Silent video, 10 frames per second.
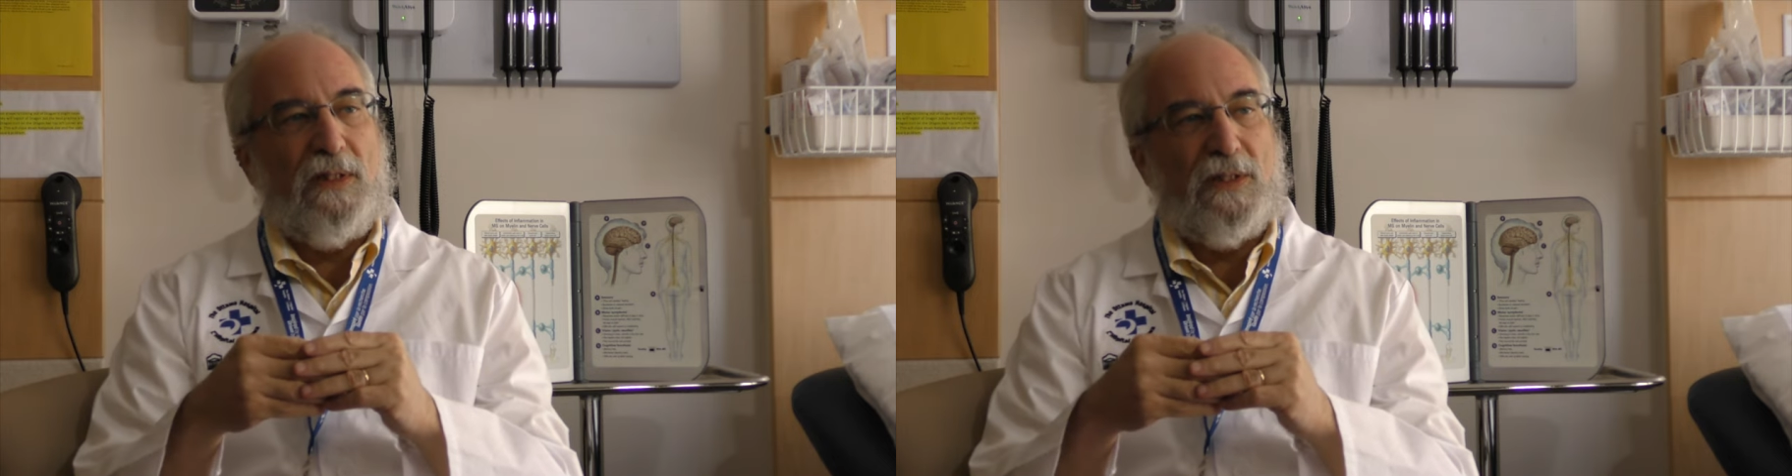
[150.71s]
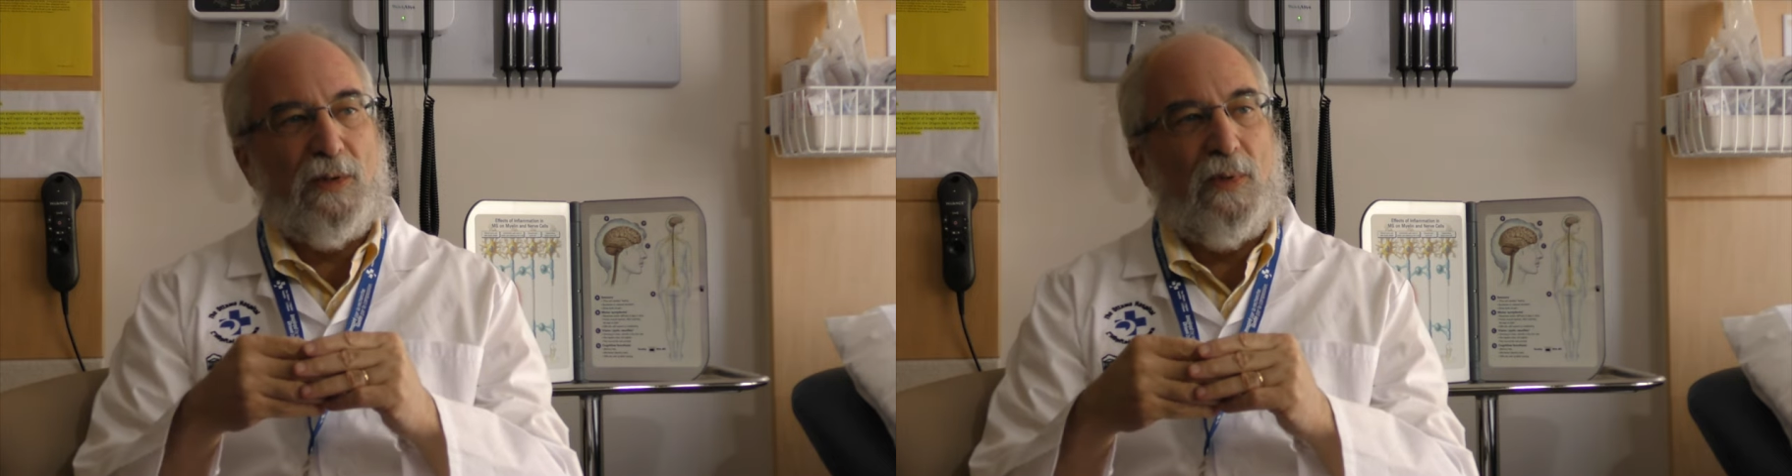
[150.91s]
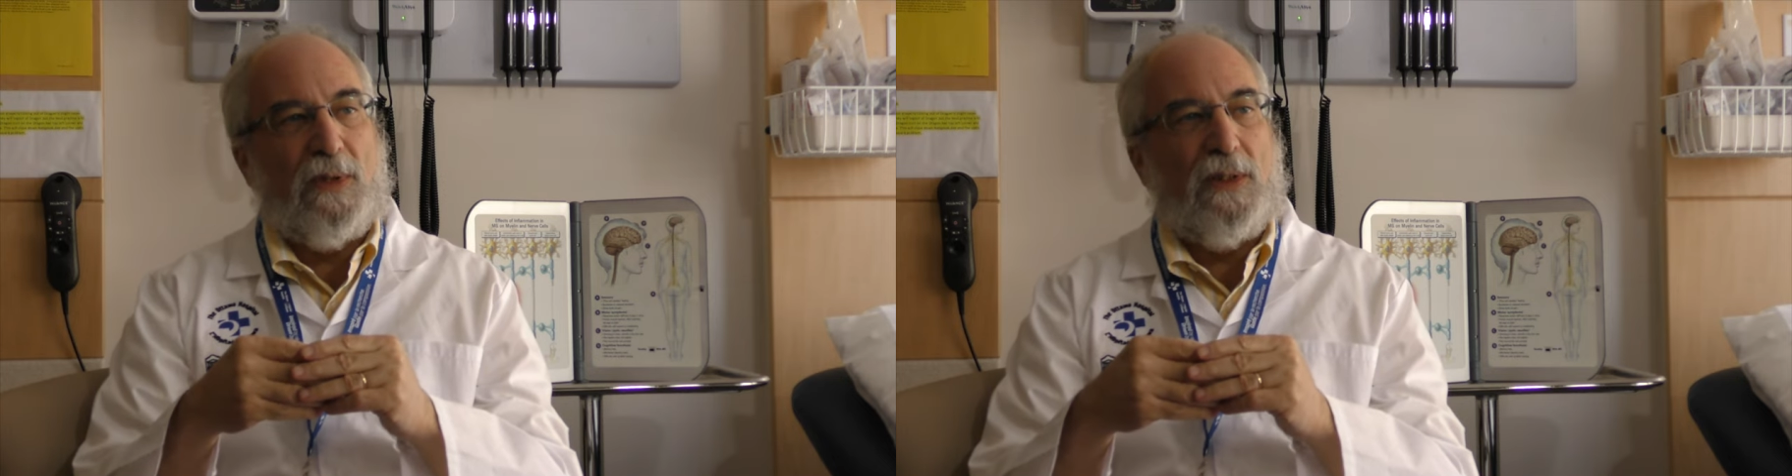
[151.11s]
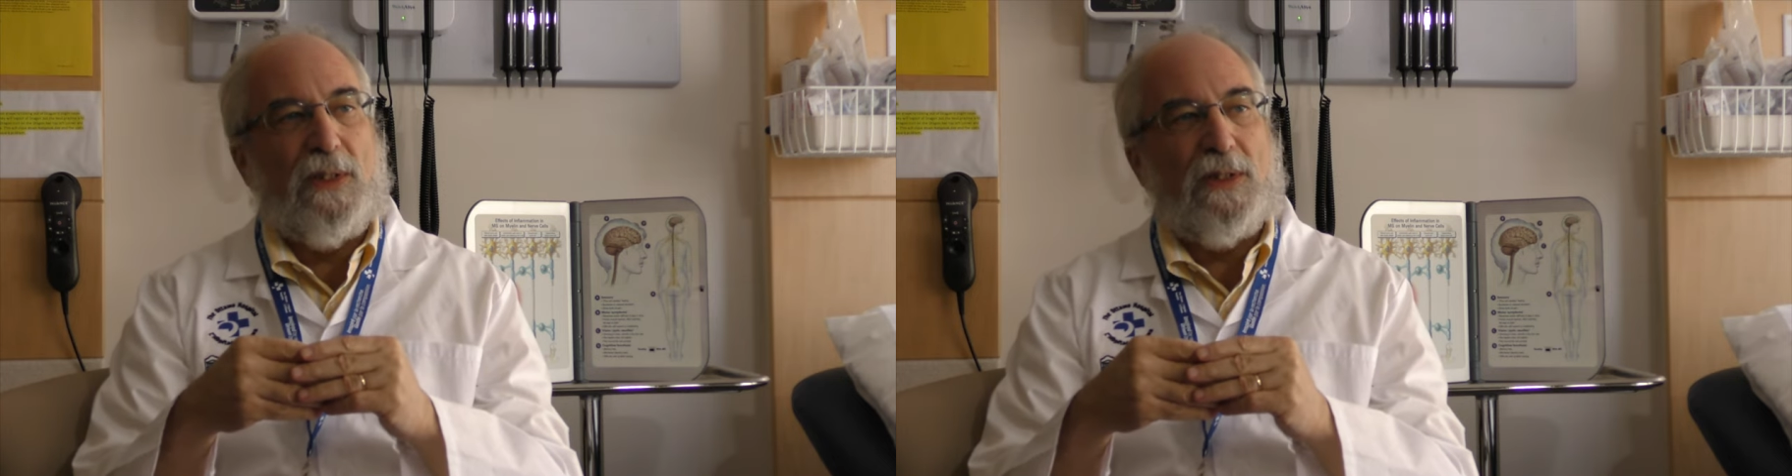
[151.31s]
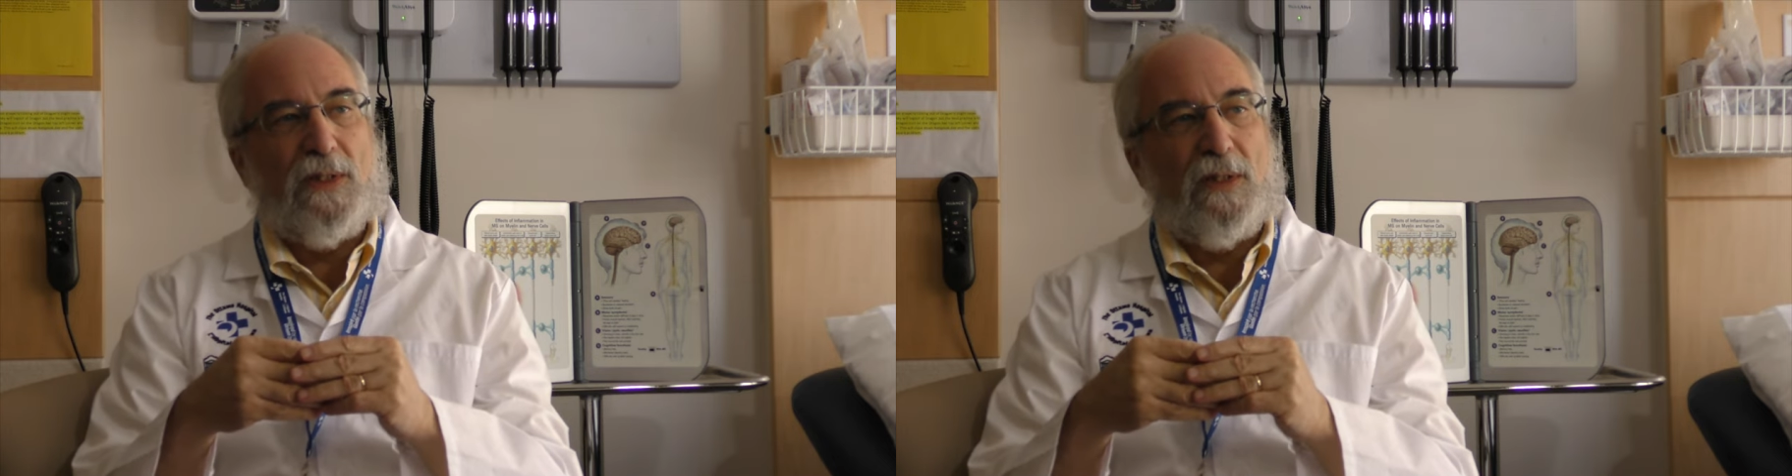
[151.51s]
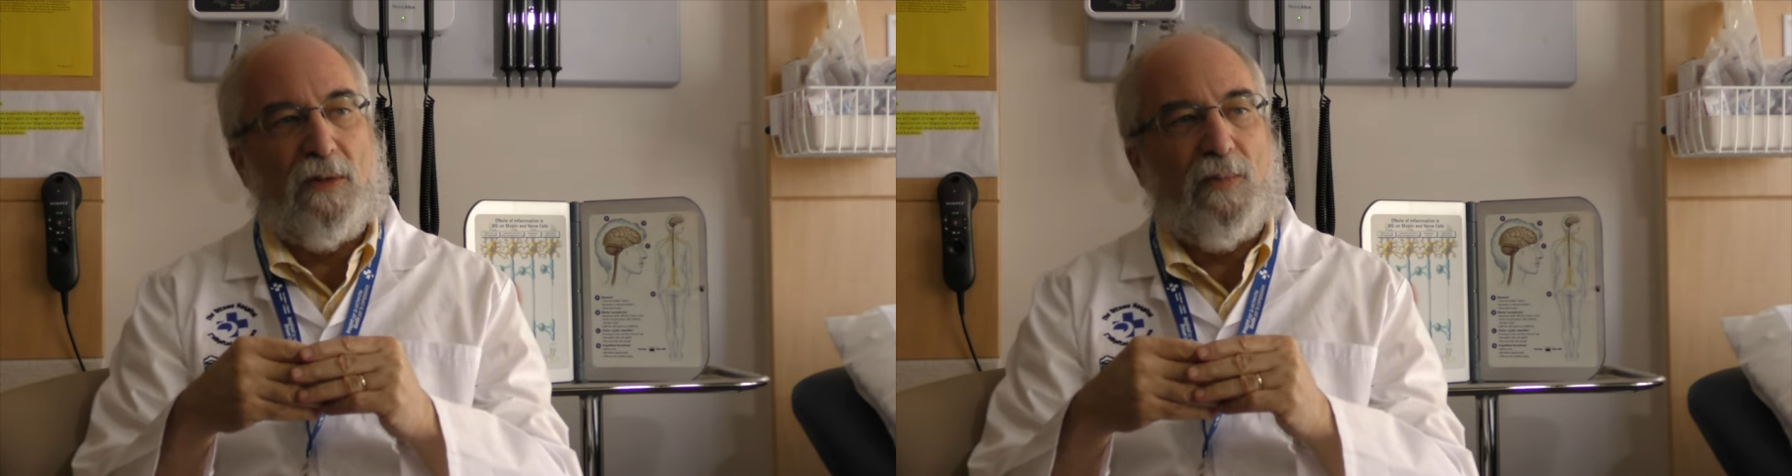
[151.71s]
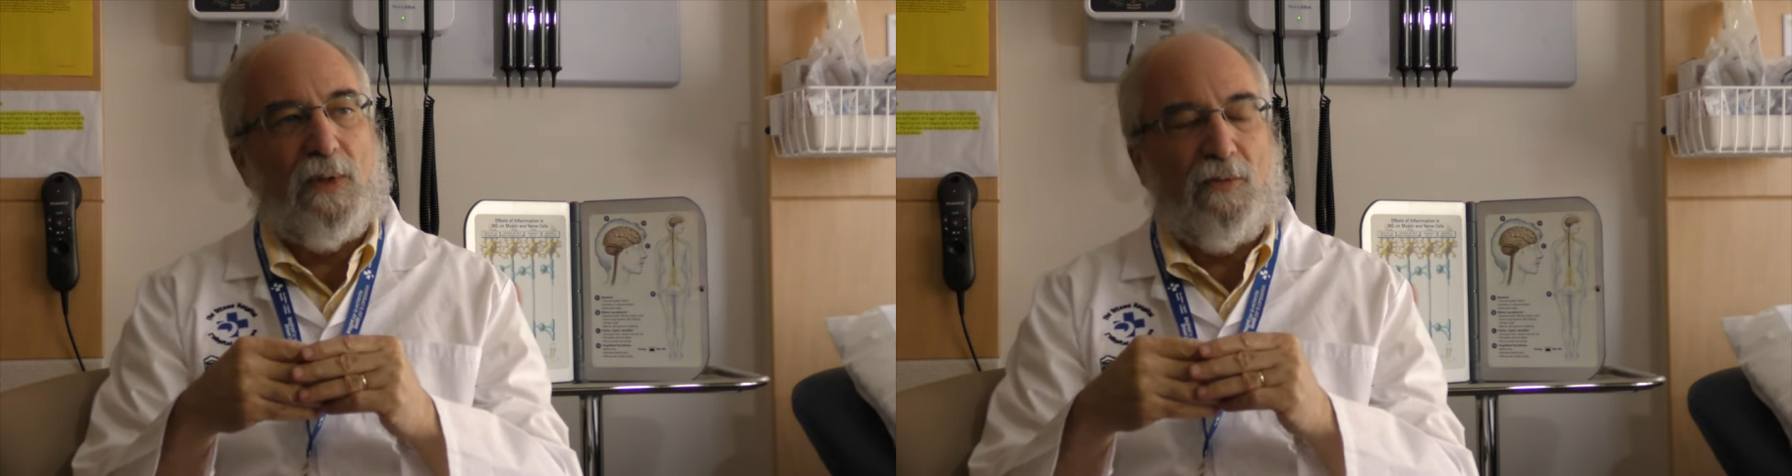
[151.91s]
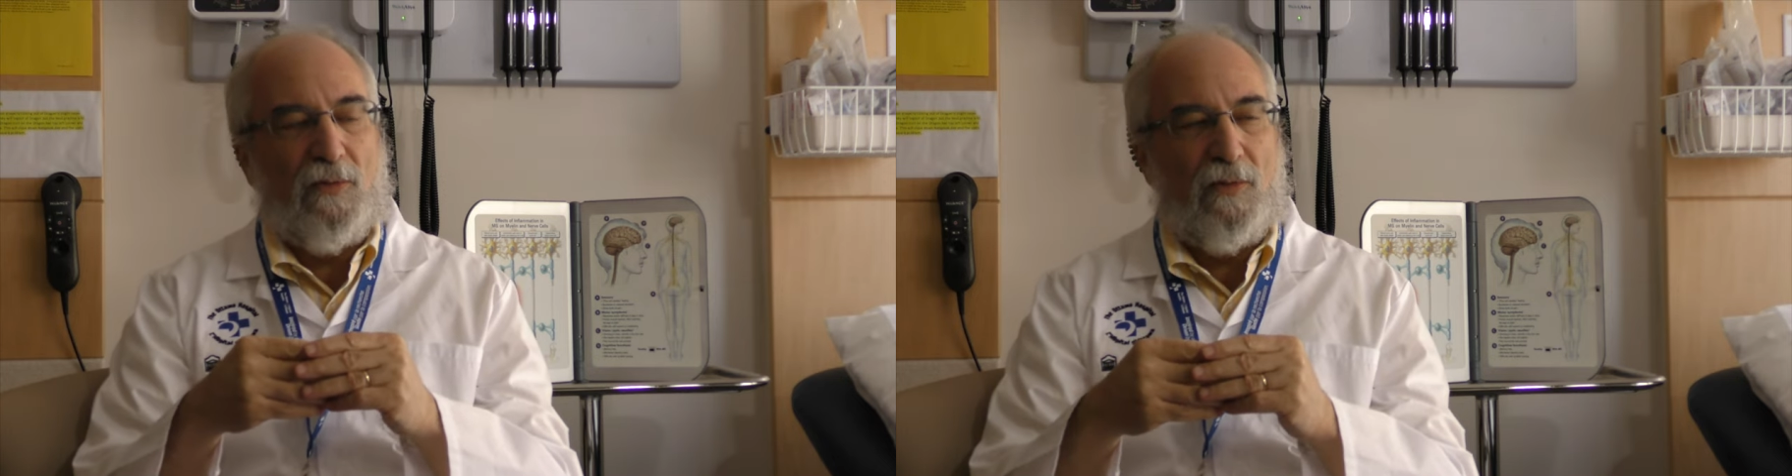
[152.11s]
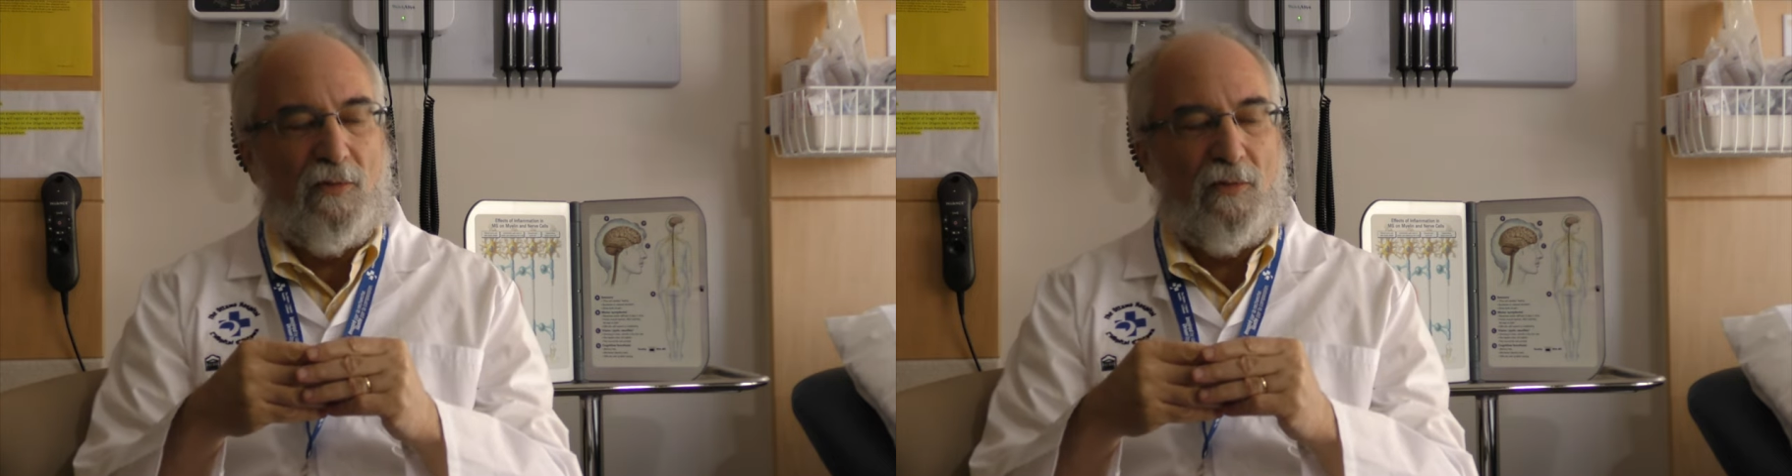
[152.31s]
disabilities that have been